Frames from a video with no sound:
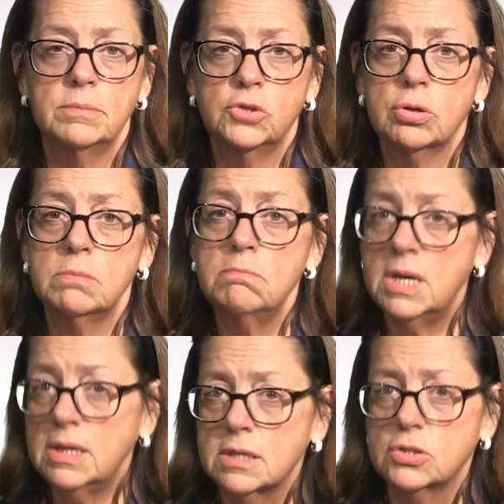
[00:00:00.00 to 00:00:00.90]

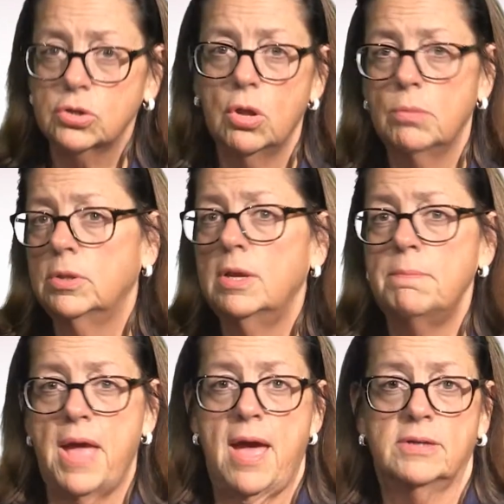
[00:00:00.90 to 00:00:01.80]
tremendous global
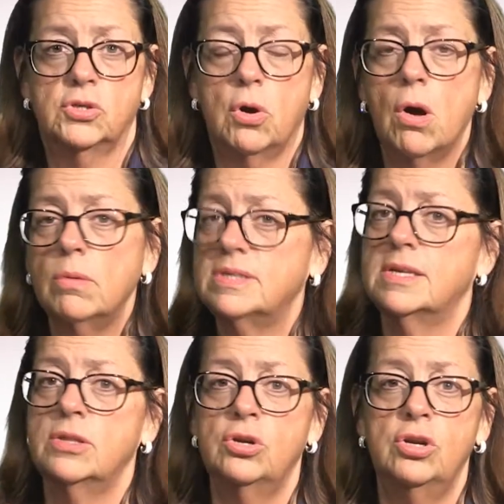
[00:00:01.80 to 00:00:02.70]
impact, always
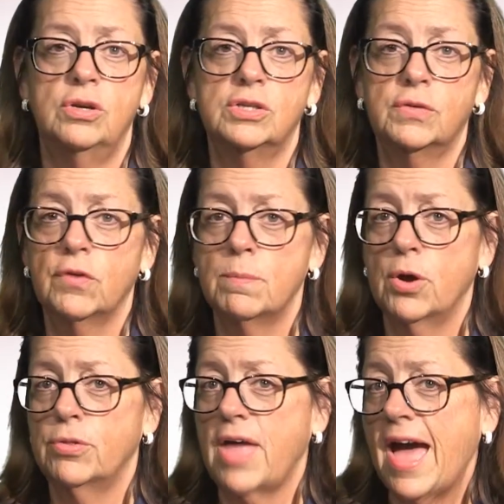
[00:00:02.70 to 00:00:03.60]
in the news for
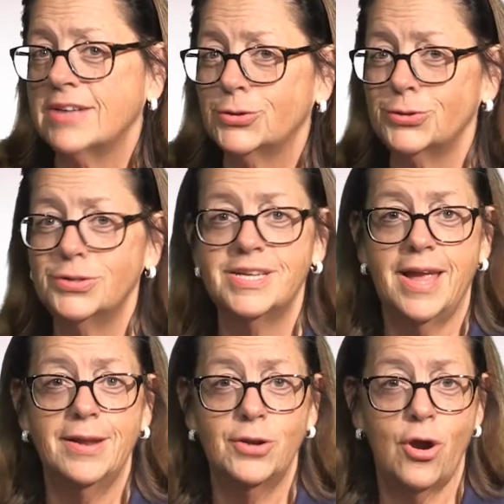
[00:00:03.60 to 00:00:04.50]
both hazards and